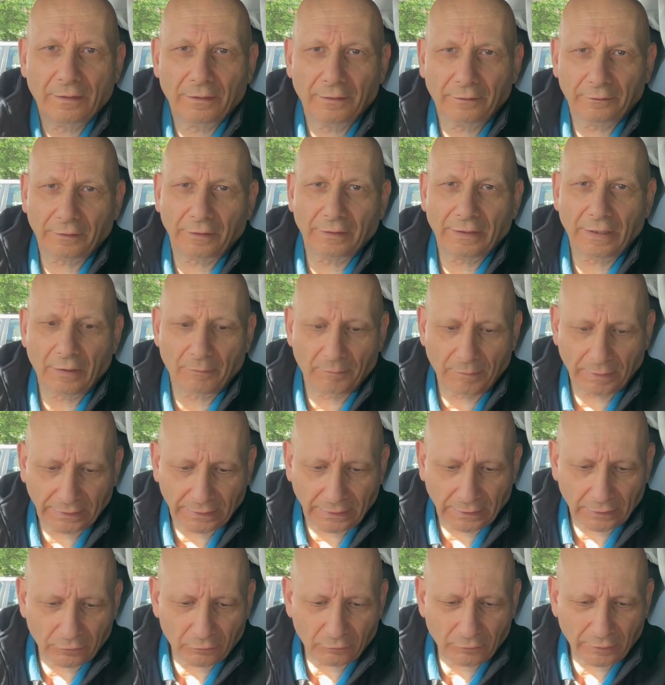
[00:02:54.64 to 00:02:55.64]
so now I'll make
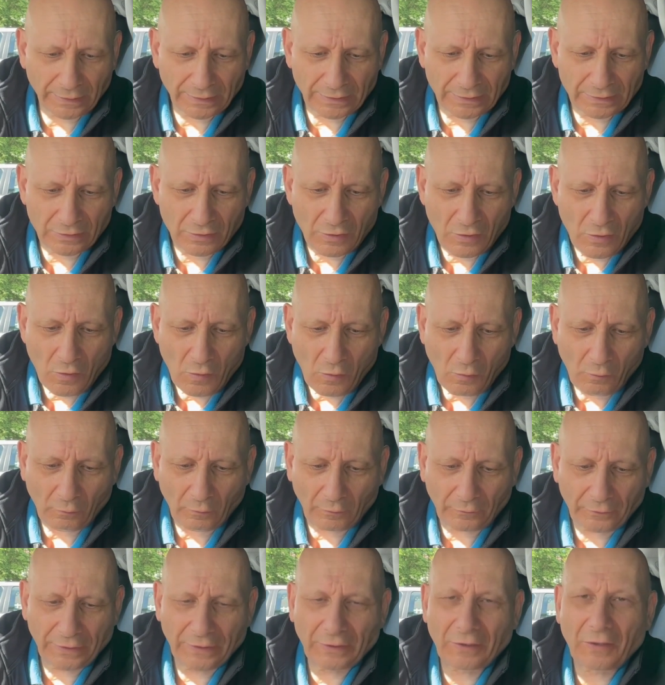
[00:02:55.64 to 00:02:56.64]
it green, or I
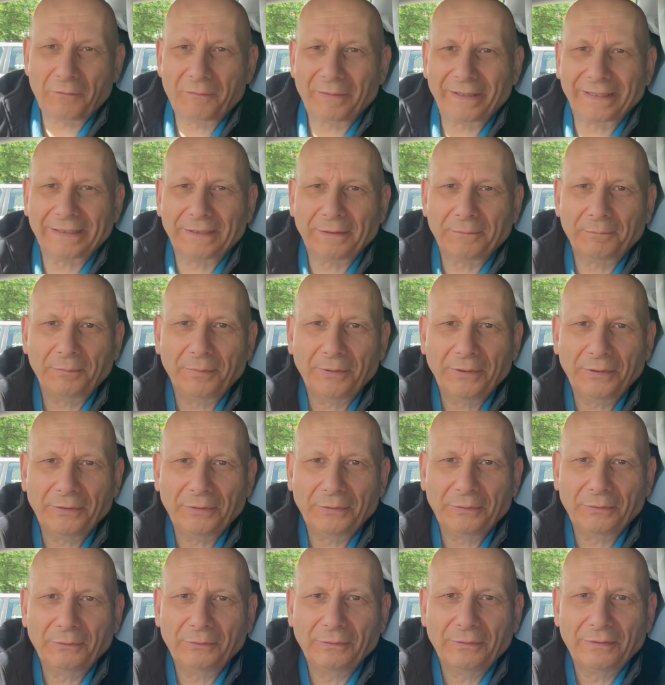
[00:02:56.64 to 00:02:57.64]
think I'll make it
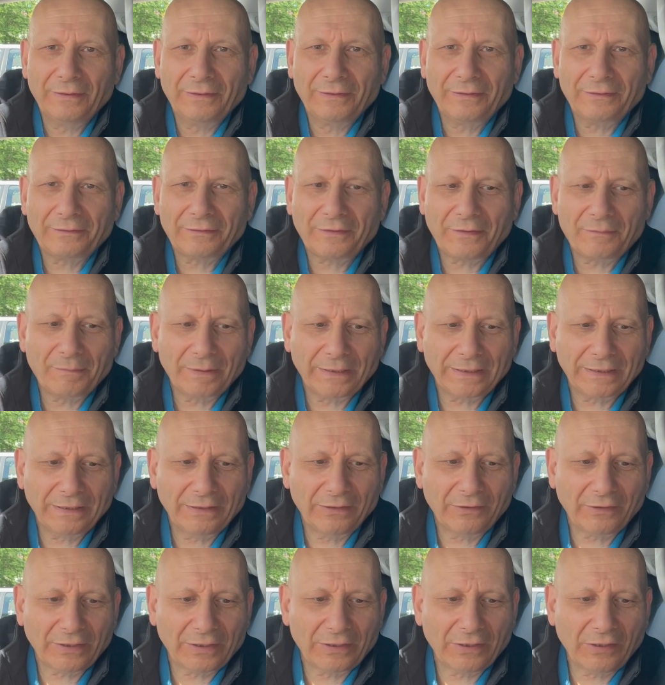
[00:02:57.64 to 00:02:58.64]
blue, so I'll make it
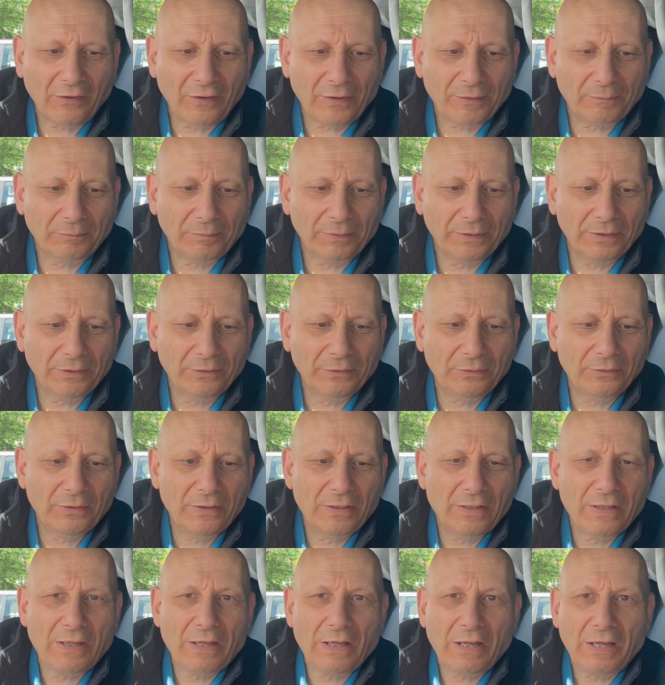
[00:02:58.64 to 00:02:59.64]
like a light blue,
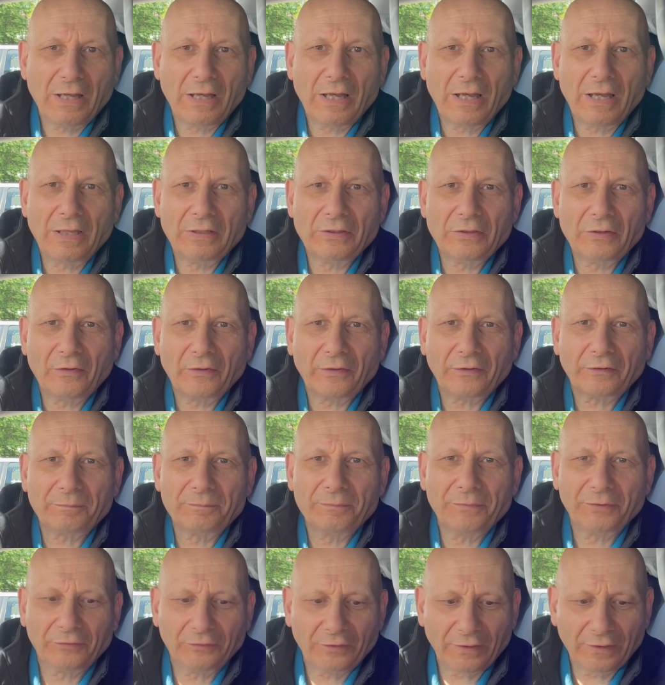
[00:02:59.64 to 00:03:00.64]
a nice
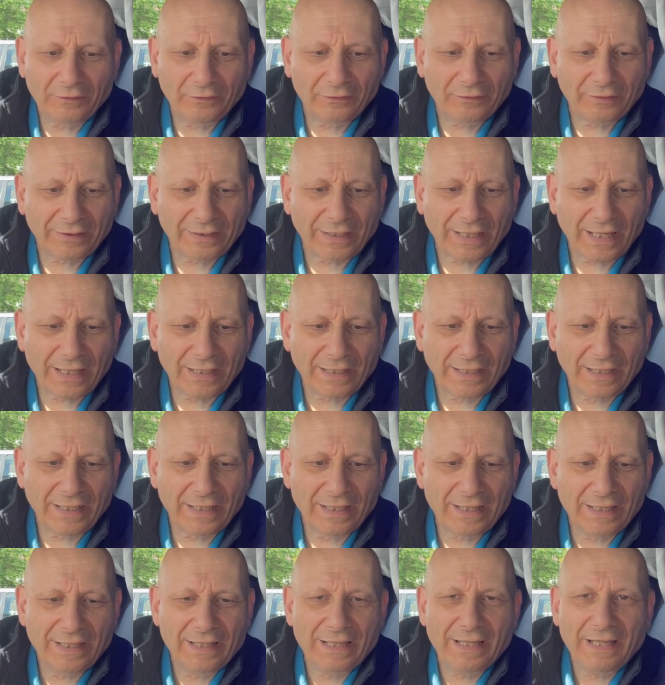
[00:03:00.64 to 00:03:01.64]
magenta
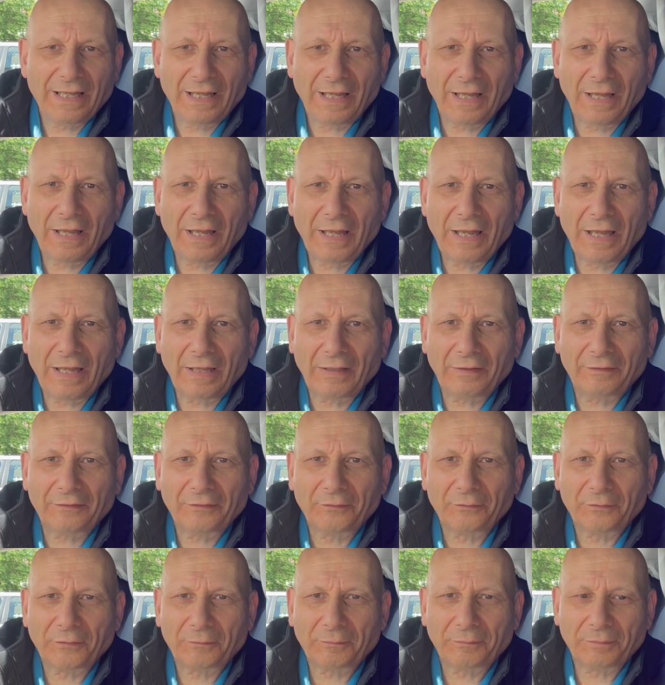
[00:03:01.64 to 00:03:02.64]
colour, a
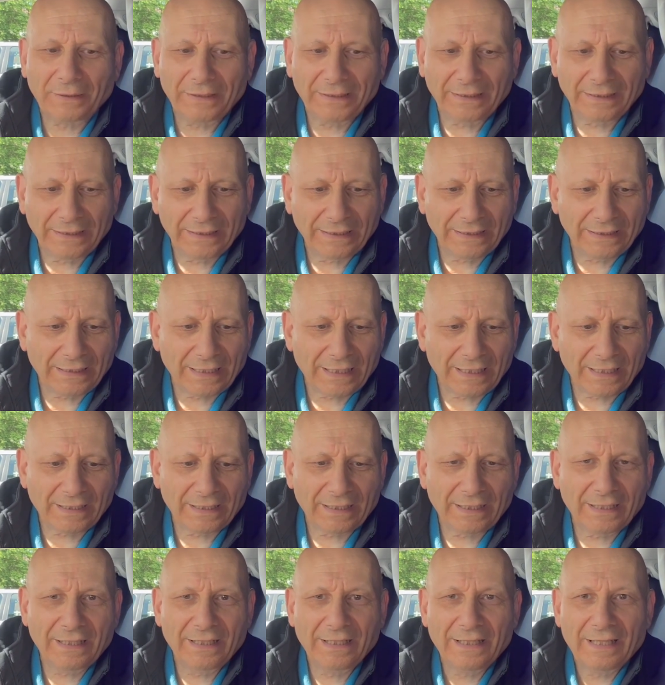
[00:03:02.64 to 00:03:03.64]
sort of pinky
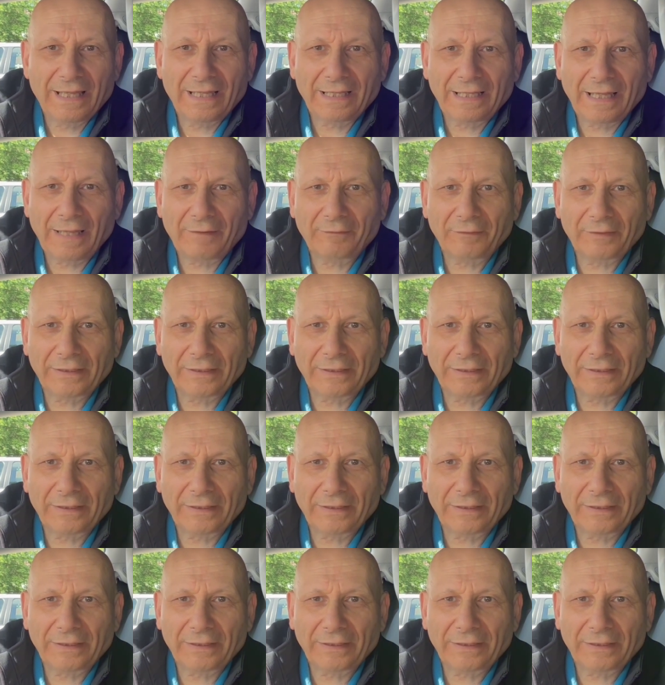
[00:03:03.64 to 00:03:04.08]
colour, have it